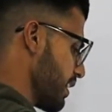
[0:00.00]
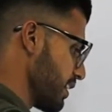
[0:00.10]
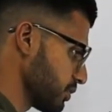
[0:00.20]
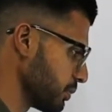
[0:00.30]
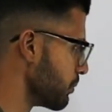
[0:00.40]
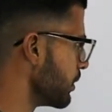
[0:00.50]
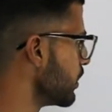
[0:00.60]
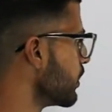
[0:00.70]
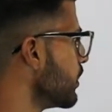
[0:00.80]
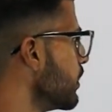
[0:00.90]
address may
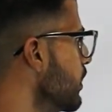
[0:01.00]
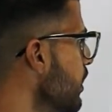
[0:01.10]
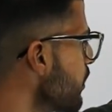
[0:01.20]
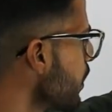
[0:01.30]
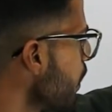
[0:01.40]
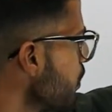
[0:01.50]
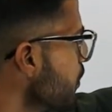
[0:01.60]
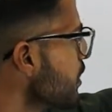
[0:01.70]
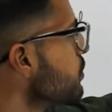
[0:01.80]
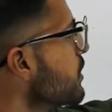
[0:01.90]
be, they will
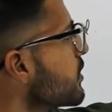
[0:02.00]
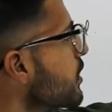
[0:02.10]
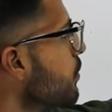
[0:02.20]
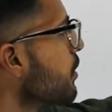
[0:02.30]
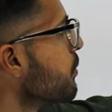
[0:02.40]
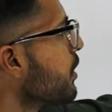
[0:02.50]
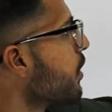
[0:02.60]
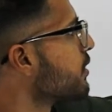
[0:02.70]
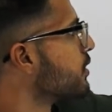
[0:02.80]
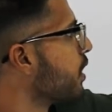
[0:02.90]
always be skipped,
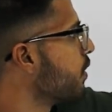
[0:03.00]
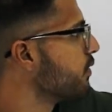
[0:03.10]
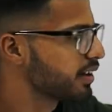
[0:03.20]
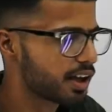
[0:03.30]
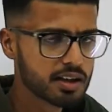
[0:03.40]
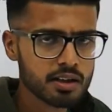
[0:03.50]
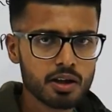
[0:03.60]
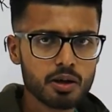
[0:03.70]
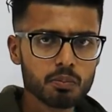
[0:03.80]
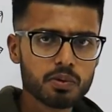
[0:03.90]
because now we are
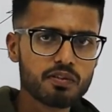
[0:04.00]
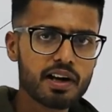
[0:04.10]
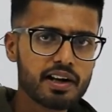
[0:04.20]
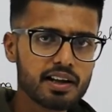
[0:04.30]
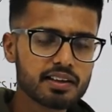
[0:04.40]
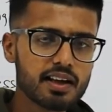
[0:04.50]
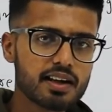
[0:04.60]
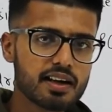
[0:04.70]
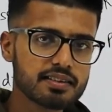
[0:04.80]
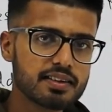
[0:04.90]
providing the
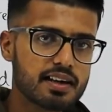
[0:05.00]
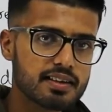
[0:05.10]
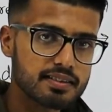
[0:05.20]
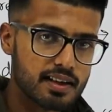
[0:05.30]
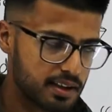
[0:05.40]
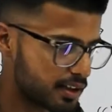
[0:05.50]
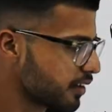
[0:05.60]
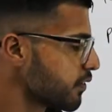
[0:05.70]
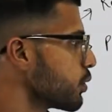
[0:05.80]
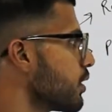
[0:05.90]
address that is
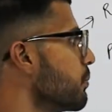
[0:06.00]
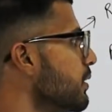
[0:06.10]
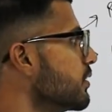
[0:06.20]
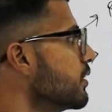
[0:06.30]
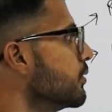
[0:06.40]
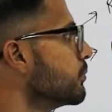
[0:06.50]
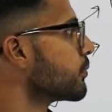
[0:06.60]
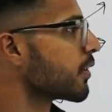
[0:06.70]
relative to the PC